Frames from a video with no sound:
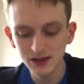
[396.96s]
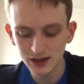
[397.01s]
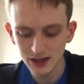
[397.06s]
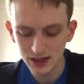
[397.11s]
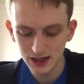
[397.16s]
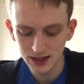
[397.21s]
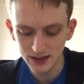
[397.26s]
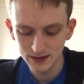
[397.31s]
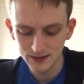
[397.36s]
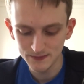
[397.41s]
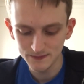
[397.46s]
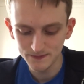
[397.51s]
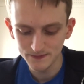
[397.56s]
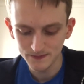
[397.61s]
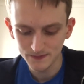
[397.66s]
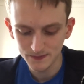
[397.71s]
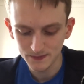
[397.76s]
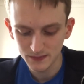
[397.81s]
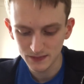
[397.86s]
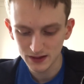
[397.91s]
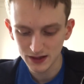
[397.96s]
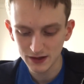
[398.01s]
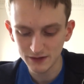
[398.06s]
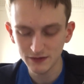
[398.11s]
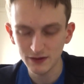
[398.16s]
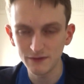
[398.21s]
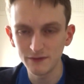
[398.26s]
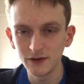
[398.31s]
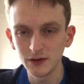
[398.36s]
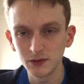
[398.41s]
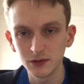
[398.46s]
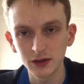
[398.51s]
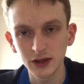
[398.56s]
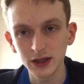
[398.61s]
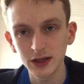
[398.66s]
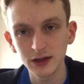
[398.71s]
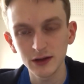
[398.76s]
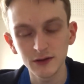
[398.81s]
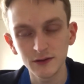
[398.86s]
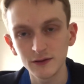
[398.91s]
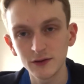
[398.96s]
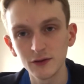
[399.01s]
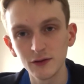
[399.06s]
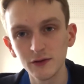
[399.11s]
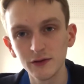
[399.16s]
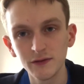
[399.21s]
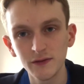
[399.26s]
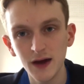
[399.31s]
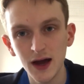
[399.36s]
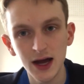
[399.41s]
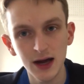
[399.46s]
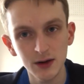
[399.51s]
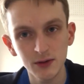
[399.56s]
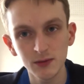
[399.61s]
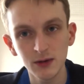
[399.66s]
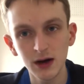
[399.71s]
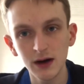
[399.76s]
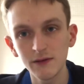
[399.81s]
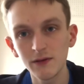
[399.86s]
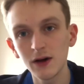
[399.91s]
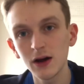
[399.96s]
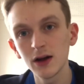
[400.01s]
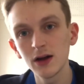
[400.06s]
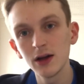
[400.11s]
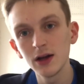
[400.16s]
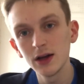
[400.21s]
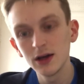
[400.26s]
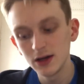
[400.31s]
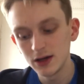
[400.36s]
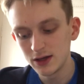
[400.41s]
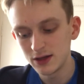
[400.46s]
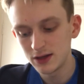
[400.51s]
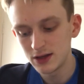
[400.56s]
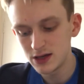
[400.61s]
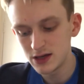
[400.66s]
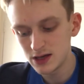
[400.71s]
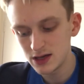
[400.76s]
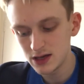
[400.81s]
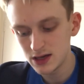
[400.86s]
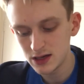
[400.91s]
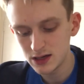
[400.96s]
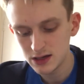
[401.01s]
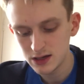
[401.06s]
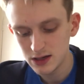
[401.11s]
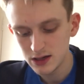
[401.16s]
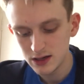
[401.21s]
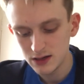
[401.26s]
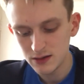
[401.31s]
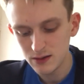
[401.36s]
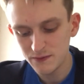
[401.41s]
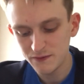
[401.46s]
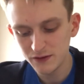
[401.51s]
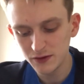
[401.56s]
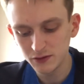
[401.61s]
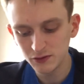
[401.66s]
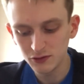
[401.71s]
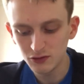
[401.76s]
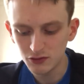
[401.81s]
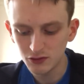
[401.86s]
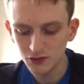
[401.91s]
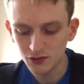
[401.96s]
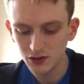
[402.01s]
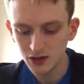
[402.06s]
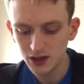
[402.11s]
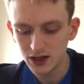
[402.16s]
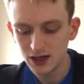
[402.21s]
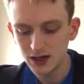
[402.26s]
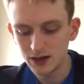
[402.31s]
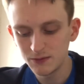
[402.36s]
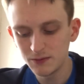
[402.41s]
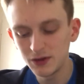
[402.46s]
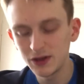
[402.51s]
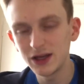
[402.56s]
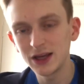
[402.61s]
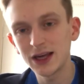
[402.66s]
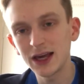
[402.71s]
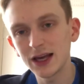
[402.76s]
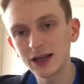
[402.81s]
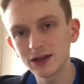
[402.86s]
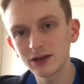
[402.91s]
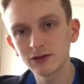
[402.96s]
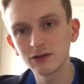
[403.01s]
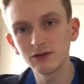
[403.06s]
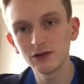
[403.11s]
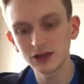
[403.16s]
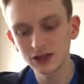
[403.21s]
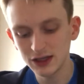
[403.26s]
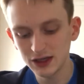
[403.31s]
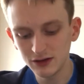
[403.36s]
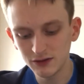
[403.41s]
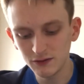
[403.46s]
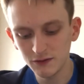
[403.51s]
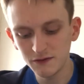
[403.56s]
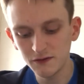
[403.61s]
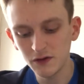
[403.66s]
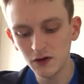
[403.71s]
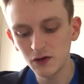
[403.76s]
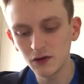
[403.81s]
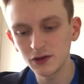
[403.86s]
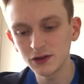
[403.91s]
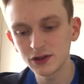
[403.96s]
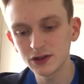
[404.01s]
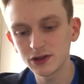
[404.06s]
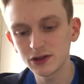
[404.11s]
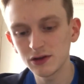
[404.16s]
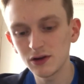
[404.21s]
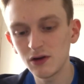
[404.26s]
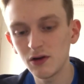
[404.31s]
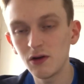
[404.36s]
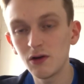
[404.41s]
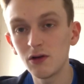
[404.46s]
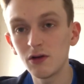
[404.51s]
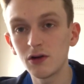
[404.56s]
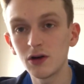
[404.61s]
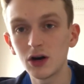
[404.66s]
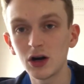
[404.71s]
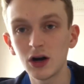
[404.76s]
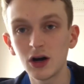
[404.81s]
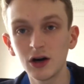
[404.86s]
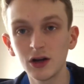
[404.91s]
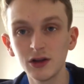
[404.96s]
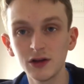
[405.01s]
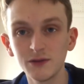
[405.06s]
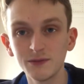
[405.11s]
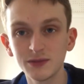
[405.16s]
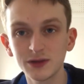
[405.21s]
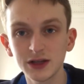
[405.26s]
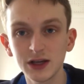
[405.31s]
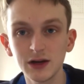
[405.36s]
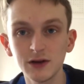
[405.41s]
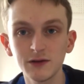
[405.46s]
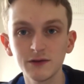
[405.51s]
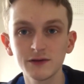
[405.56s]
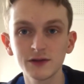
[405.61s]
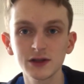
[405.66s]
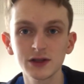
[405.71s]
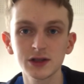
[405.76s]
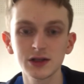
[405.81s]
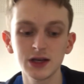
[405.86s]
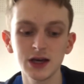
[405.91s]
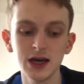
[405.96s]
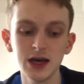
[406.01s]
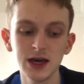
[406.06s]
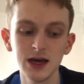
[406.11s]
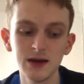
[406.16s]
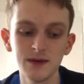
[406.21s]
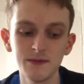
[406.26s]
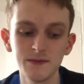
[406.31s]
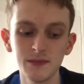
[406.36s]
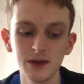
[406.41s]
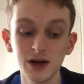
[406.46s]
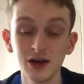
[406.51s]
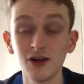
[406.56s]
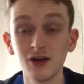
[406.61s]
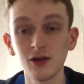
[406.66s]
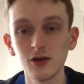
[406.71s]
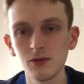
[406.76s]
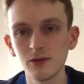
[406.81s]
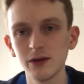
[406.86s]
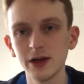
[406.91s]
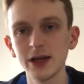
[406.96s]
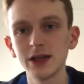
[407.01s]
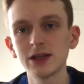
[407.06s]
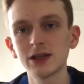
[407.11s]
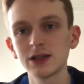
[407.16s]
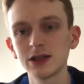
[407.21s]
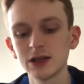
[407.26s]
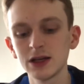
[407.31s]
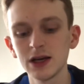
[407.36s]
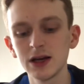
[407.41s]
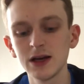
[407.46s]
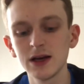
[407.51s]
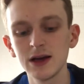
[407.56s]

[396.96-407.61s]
If they feel like they're too fat or whatever, they feel low, where they get suicidal thoughts or hurt themselves in other ways.